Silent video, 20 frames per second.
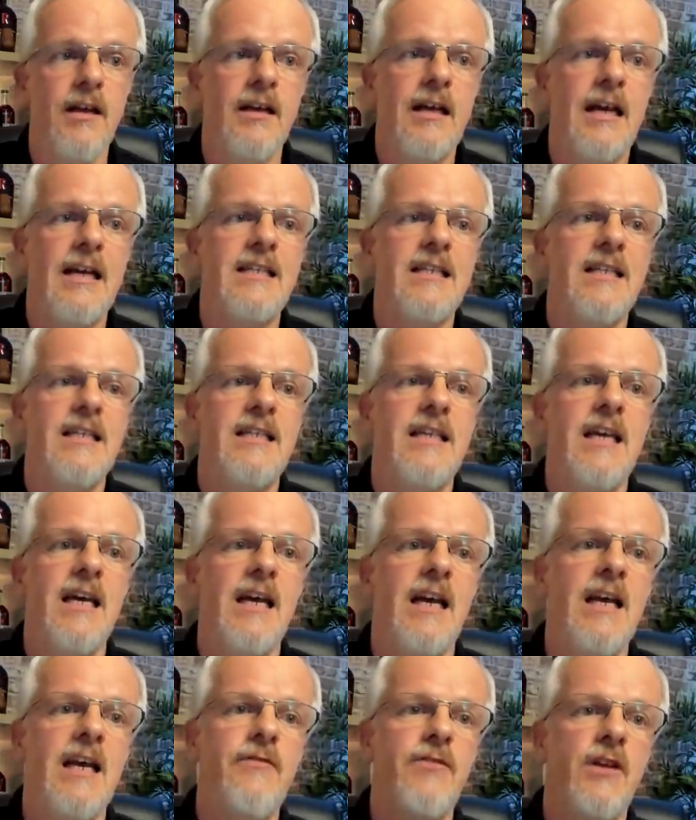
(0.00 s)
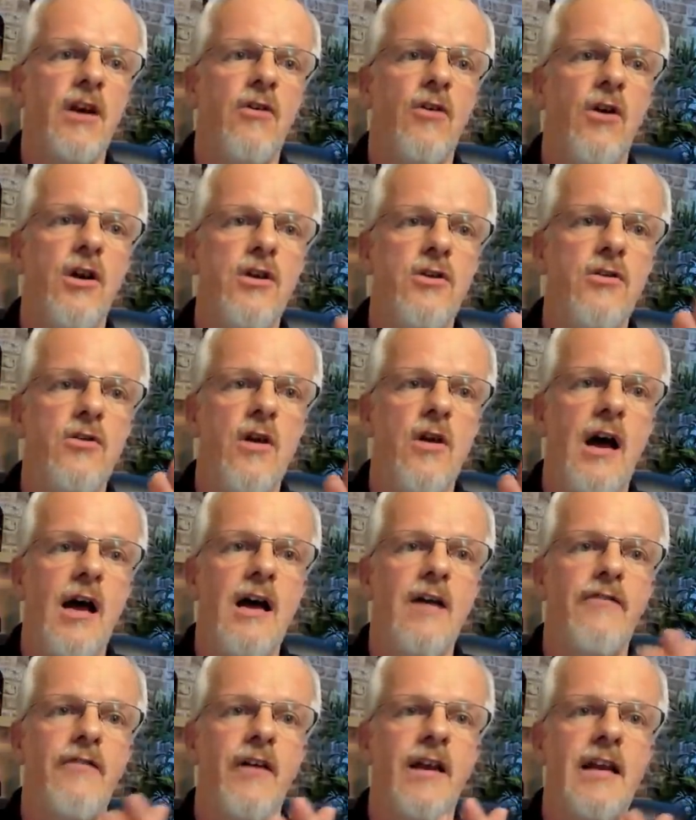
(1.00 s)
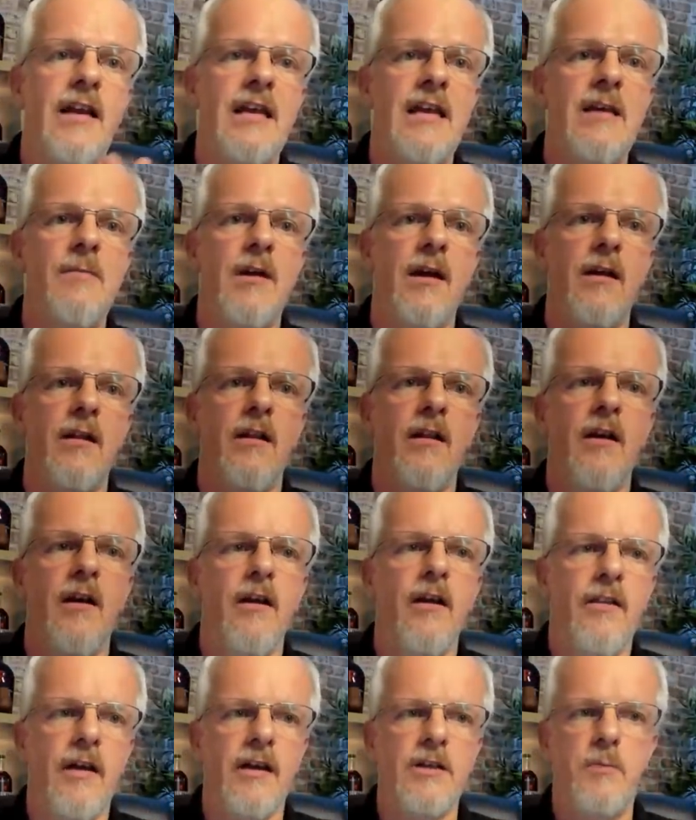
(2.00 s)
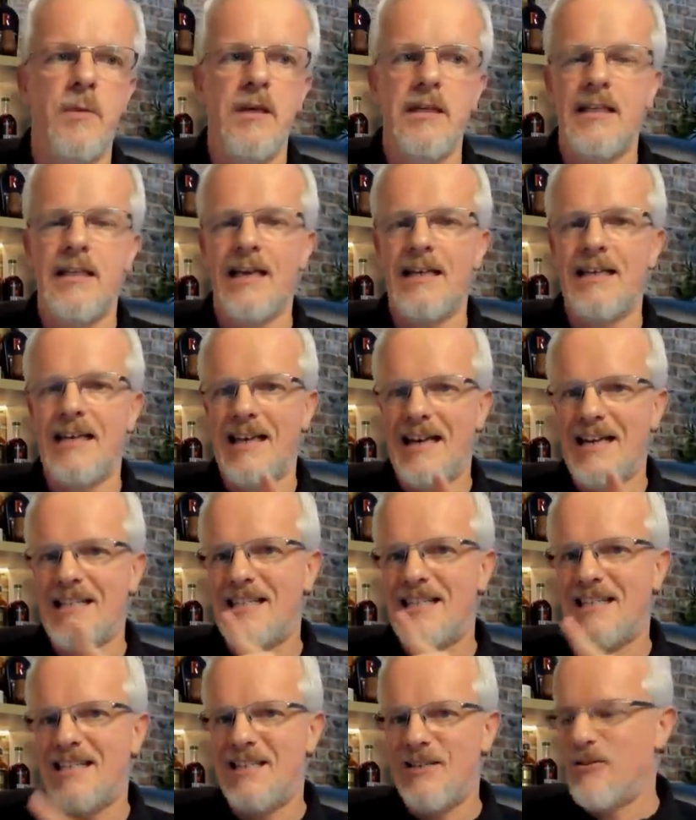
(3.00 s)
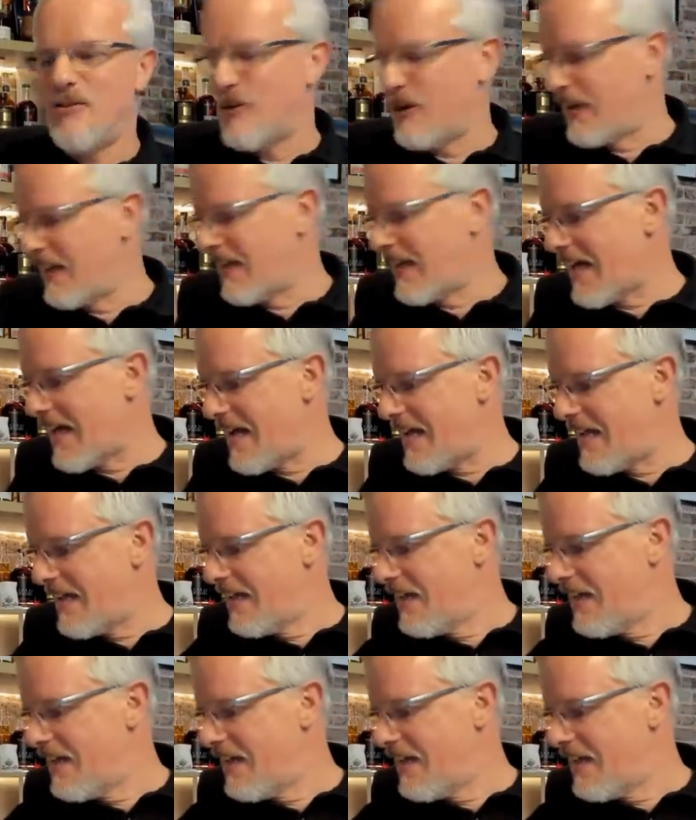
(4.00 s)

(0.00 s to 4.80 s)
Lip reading: Chris is here. Evening, Roy, you have an email. Thanks, Pete's Head. Chris, you are the guy.